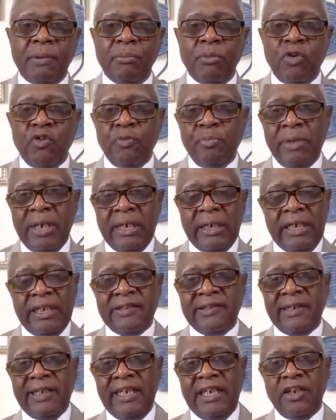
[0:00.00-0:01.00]
movement is
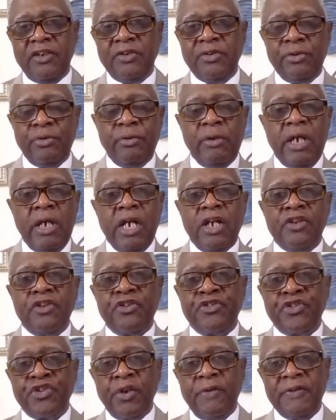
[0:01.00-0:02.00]
leading to
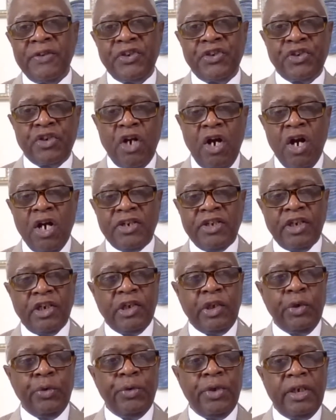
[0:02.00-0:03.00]
service charge
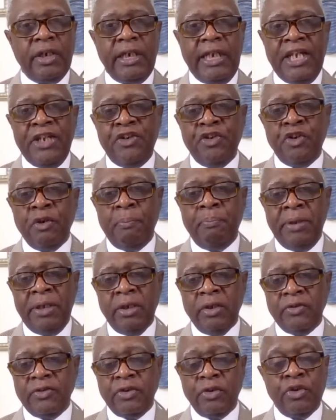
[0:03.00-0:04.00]
included in your
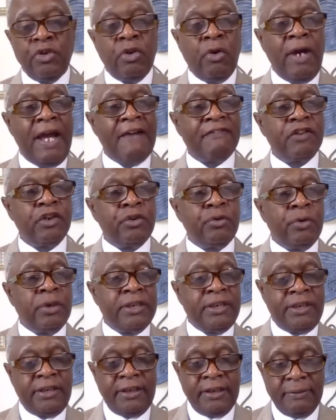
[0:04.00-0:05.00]
bill, so you don't have to do a
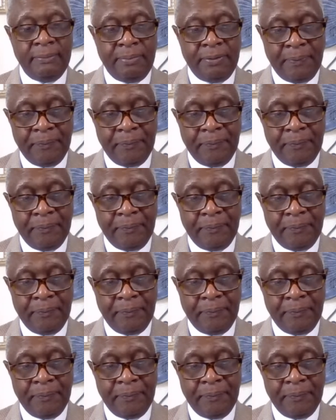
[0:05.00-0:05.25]
tip.